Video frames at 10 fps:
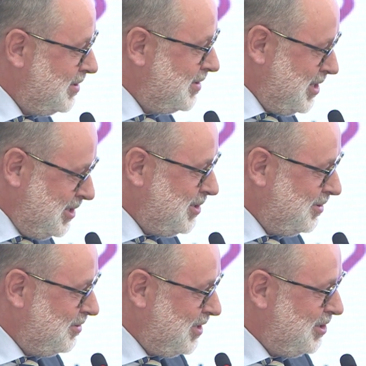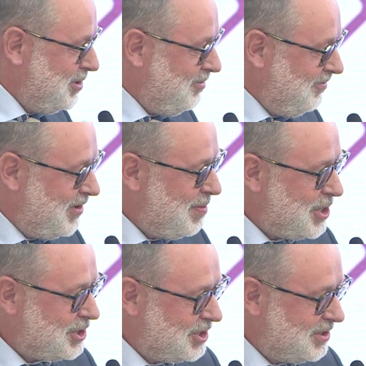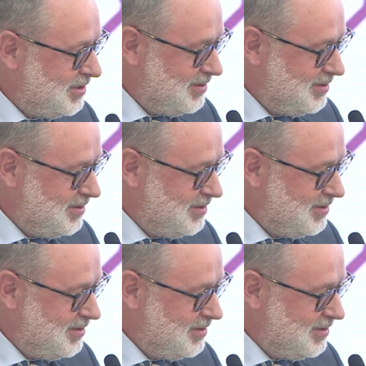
that's it. Thank you very much.